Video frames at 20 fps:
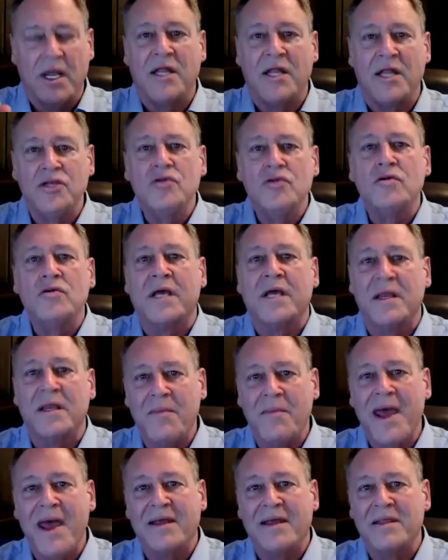and you
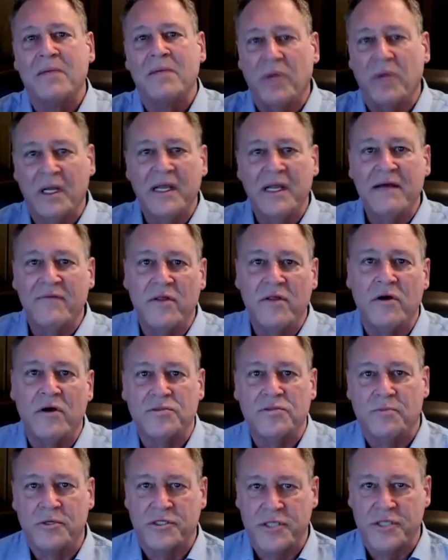can make them believe
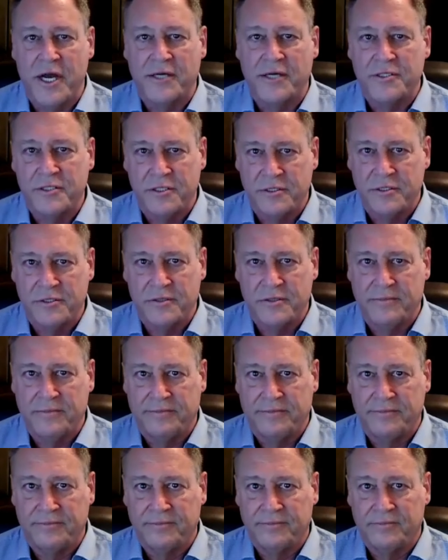those projections
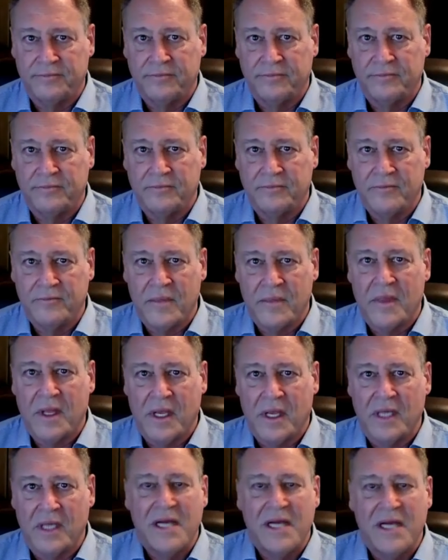
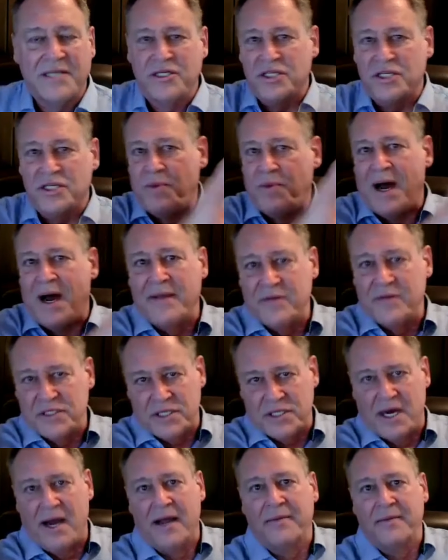and not just pie in the
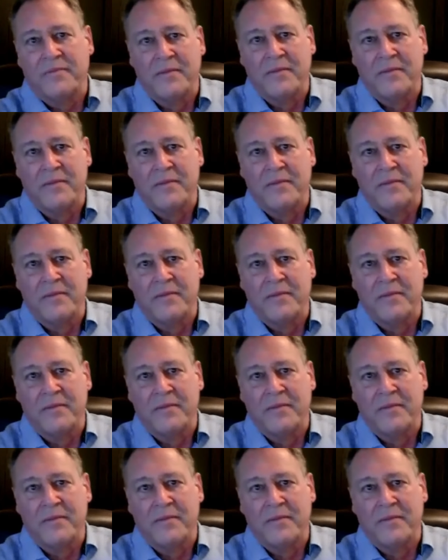sky.